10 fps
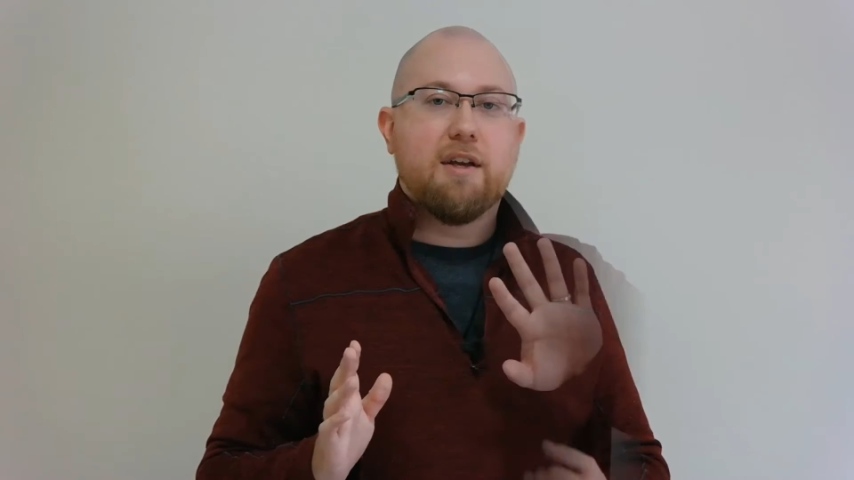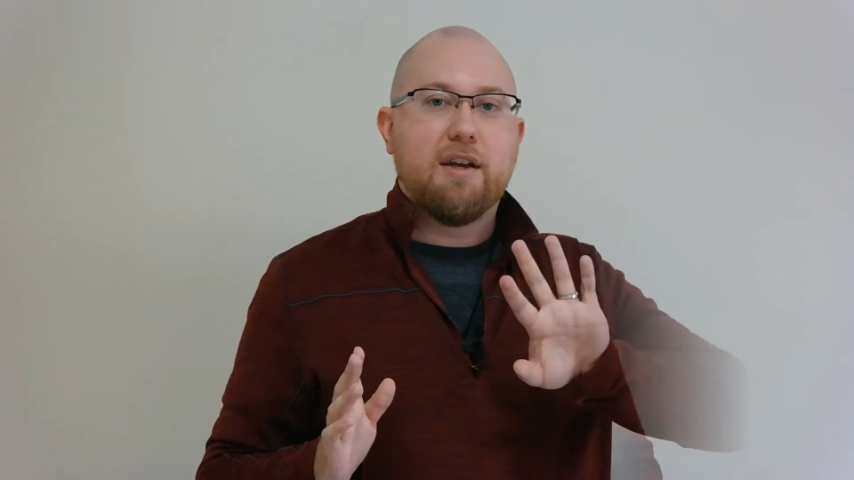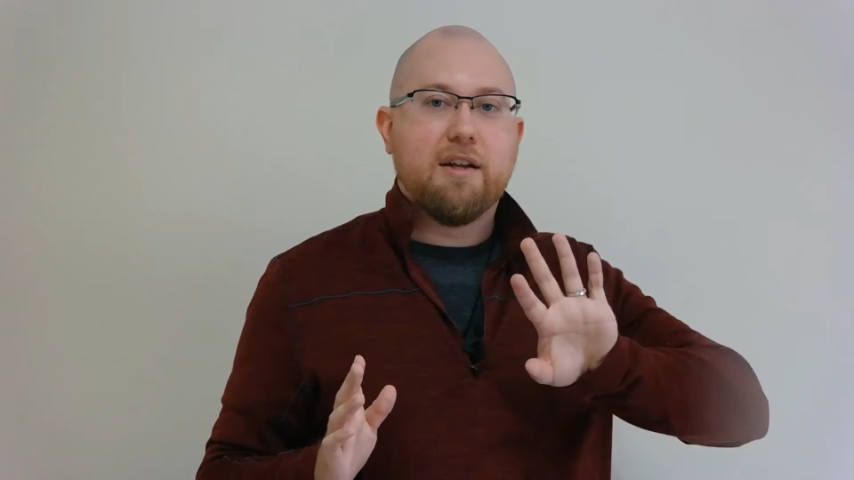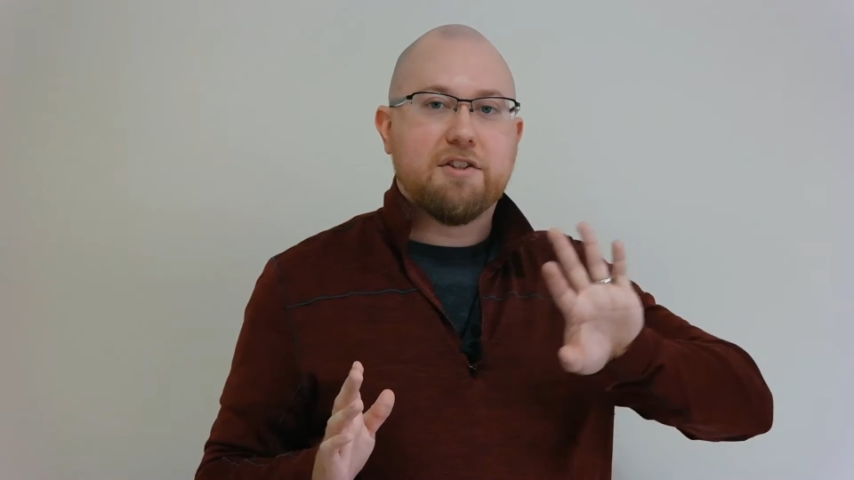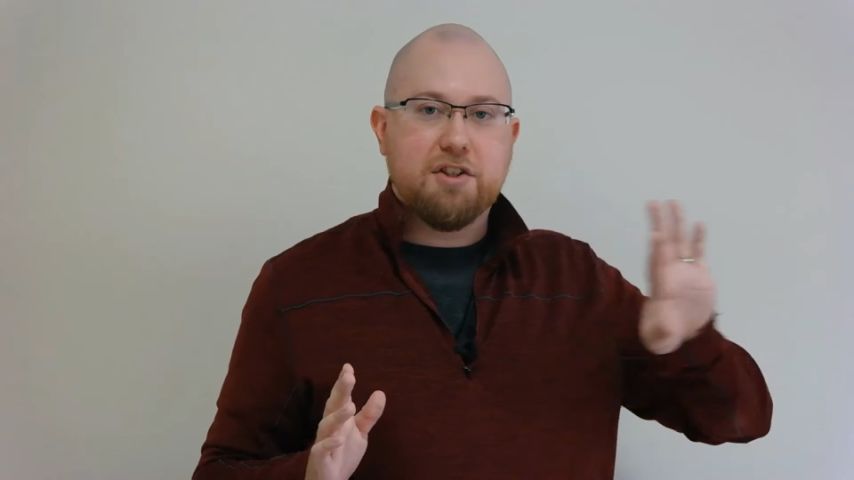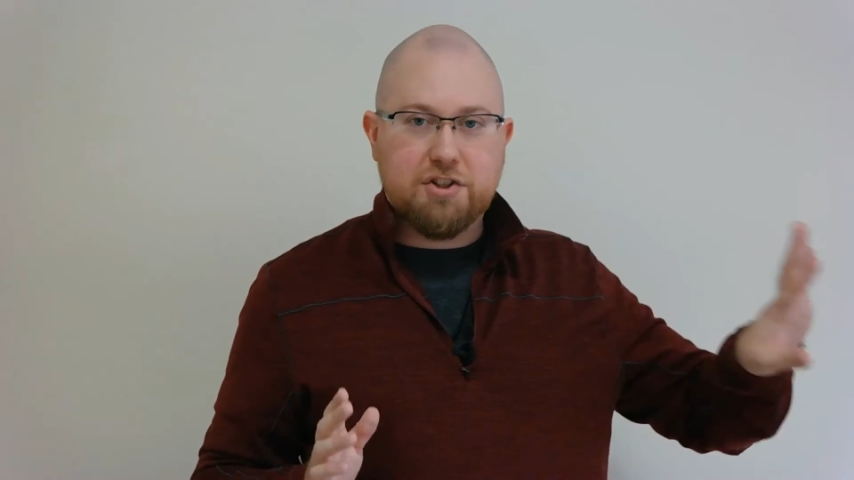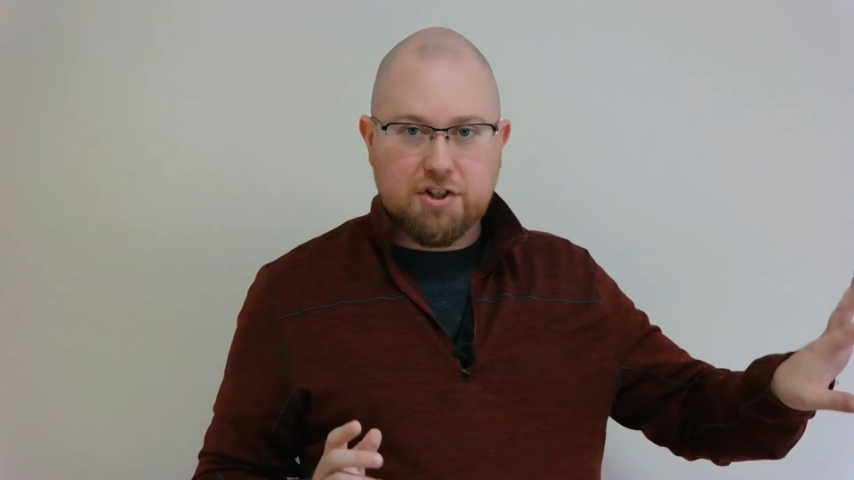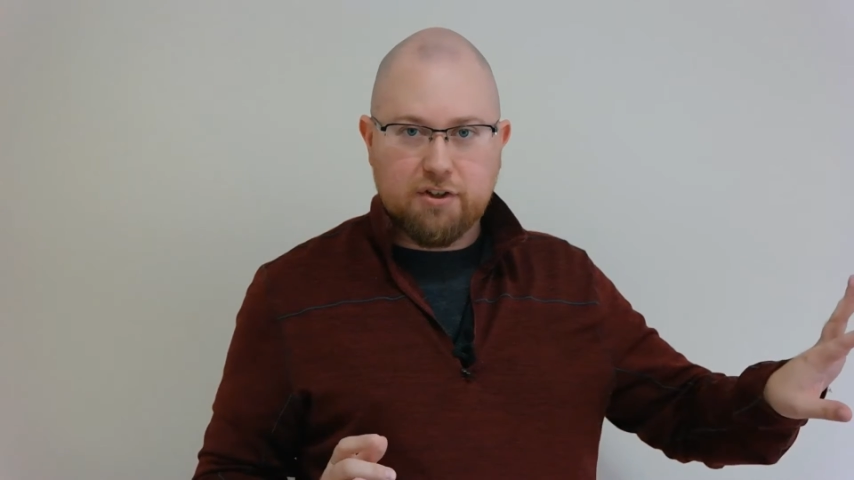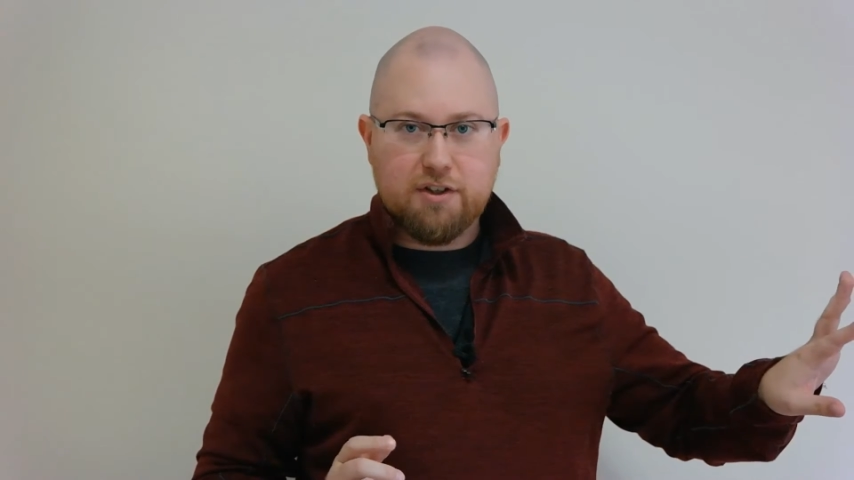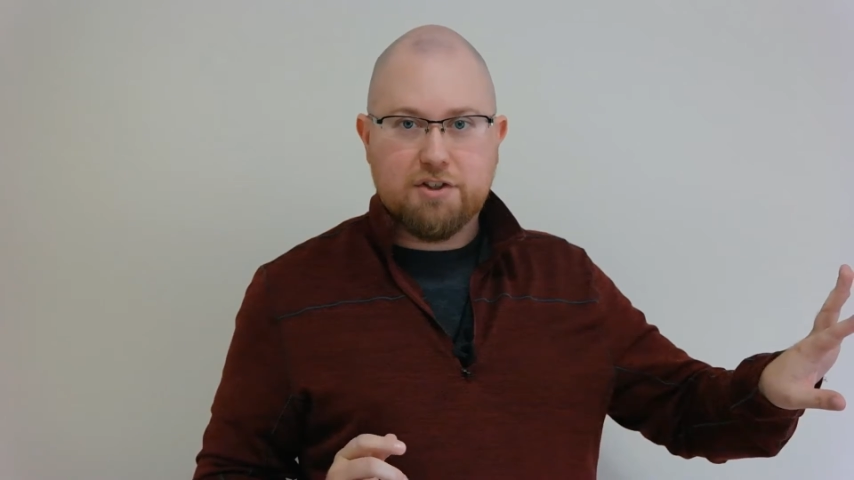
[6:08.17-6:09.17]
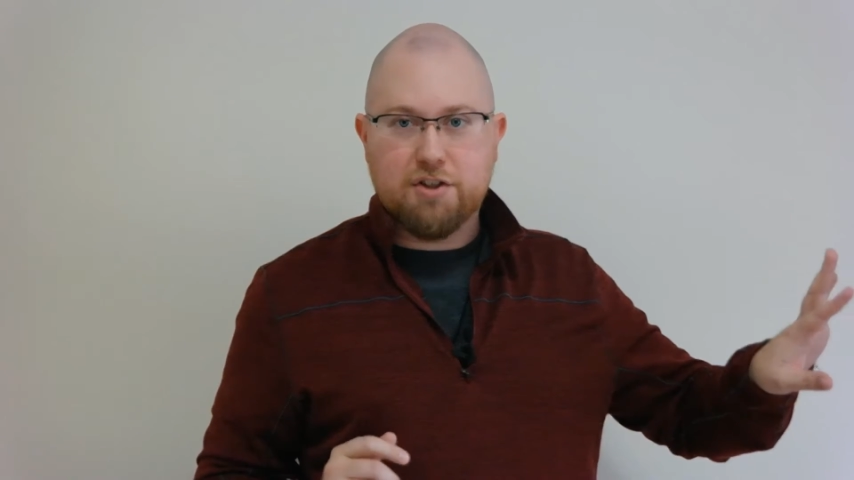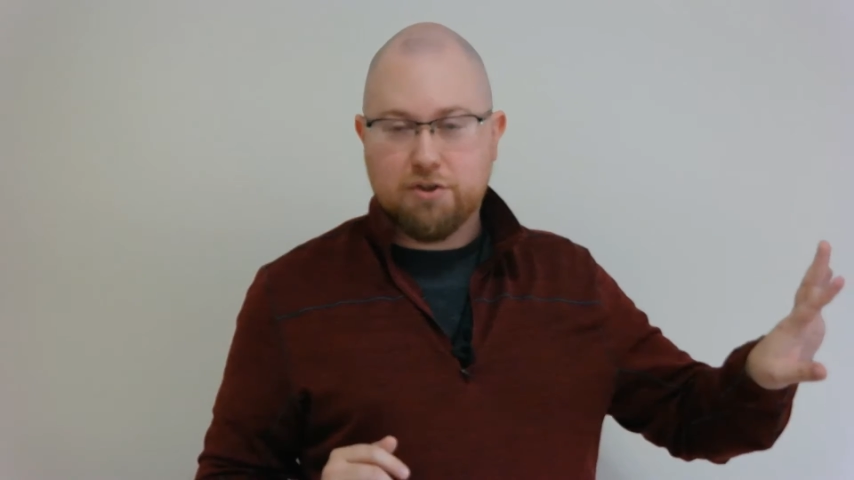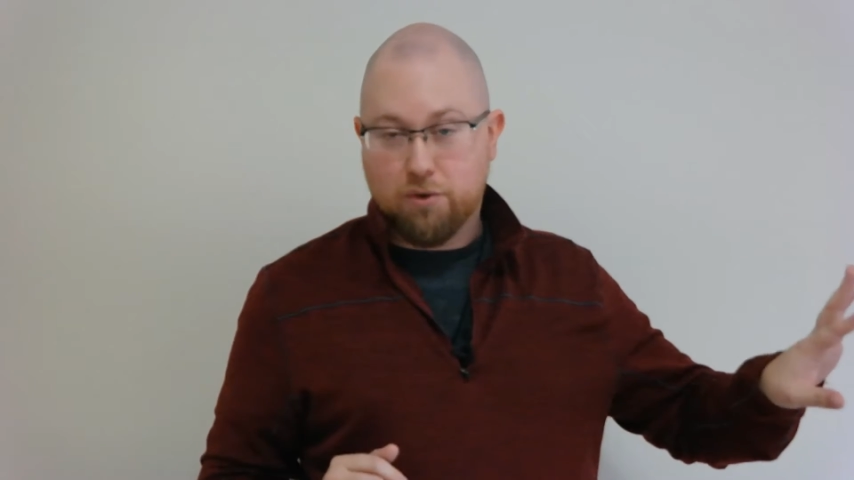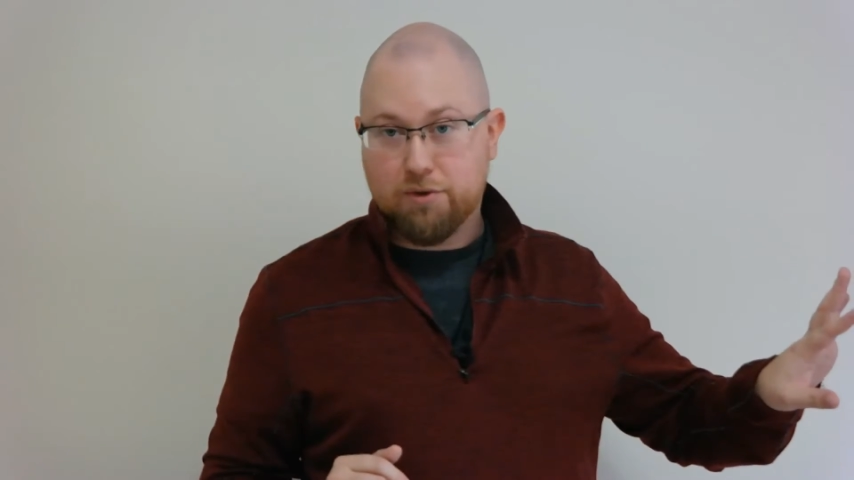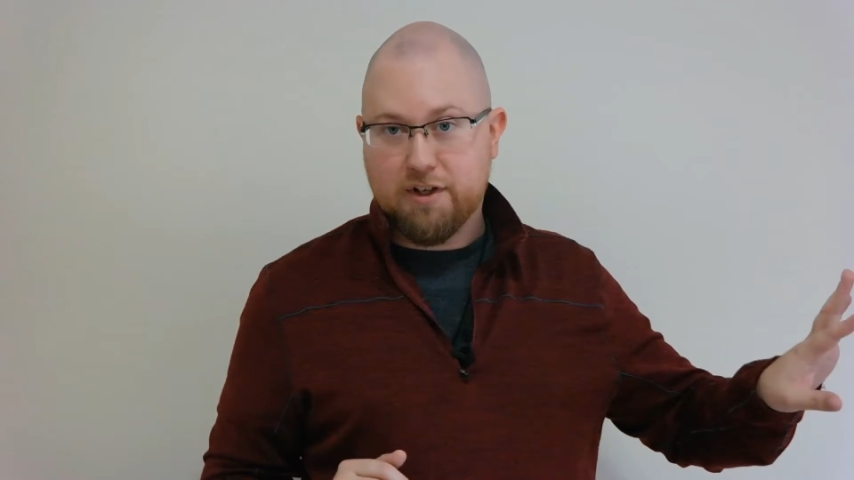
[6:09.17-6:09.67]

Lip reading: It discourages old